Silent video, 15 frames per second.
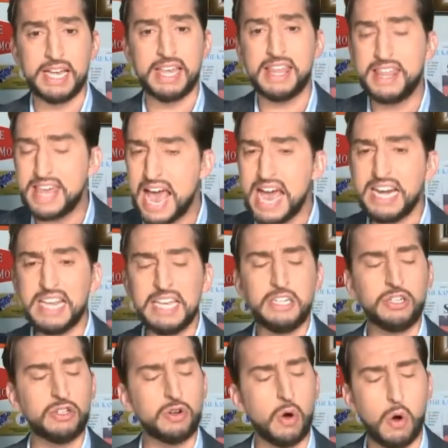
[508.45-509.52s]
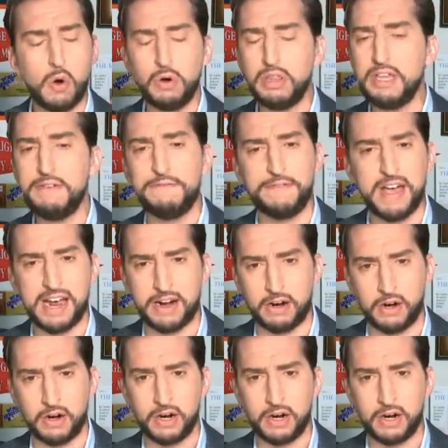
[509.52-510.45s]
that is totally fair.